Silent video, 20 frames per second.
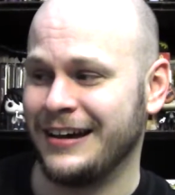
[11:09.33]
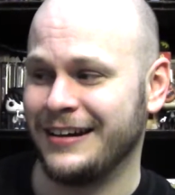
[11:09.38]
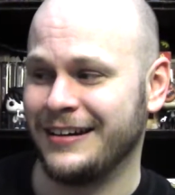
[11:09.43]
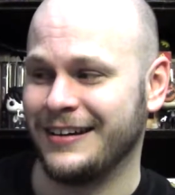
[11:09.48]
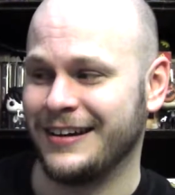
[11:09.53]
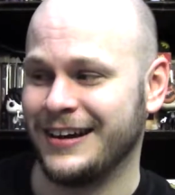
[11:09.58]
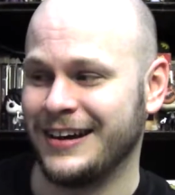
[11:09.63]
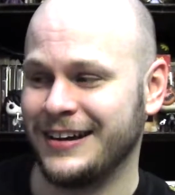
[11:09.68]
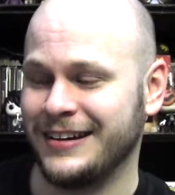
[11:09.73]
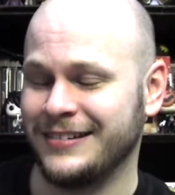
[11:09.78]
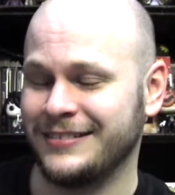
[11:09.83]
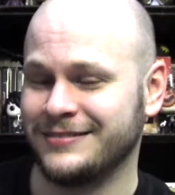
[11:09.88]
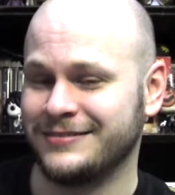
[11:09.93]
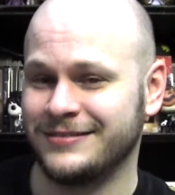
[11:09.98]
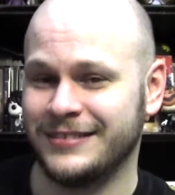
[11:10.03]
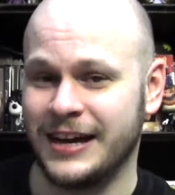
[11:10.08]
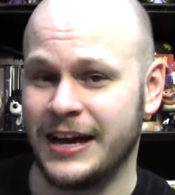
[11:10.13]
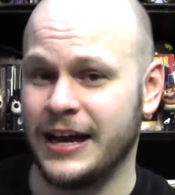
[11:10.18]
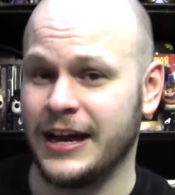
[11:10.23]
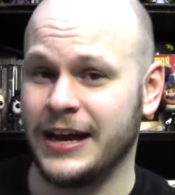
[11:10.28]
and I
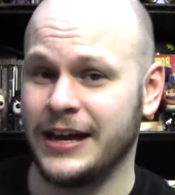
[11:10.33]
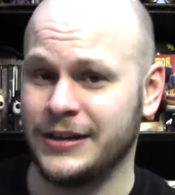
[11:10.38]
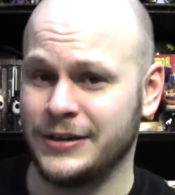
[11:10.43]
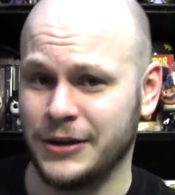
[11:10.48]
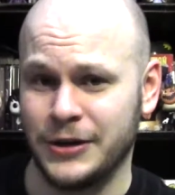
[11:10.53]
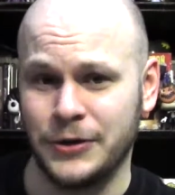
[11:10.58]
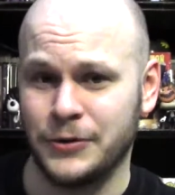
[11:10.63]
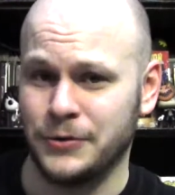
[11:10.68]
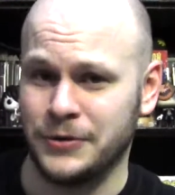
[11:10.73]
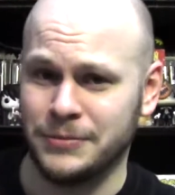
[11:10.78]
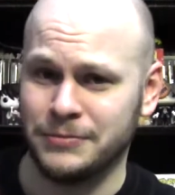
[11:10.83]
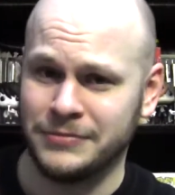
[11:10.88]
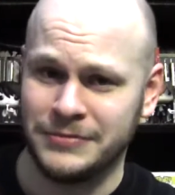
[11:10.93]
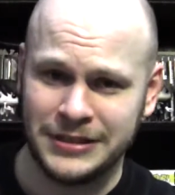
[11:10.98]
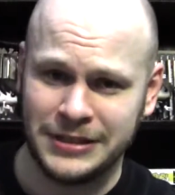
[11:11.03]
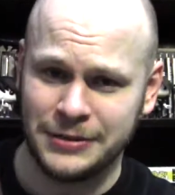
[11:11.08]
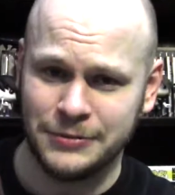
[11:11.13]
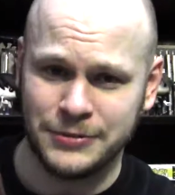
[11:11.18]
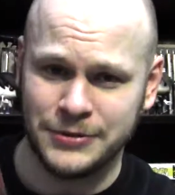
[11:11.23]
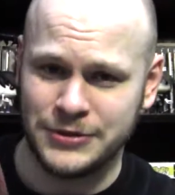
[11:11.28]
had to own him.
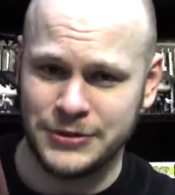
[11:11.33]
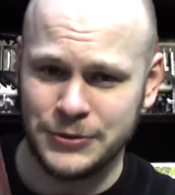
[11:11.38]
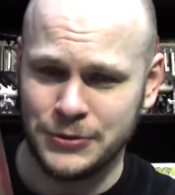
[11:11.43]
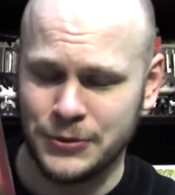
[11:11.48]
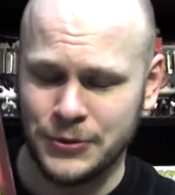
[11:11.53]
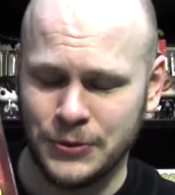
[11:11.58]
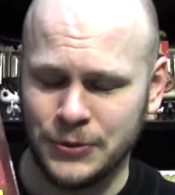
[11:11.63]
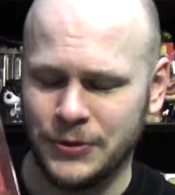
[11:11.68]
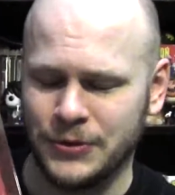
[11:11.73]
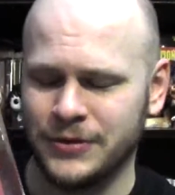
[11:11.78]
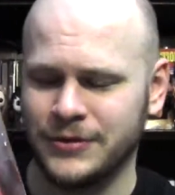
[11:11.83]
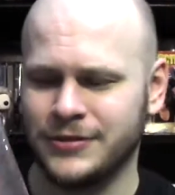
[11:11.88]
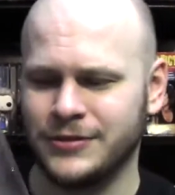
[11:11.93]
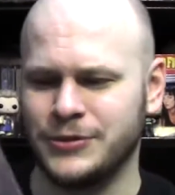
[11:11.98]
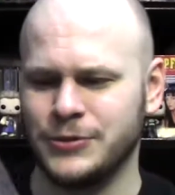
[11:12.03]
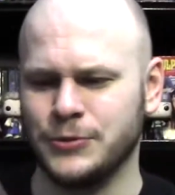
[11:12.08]
He was too cool.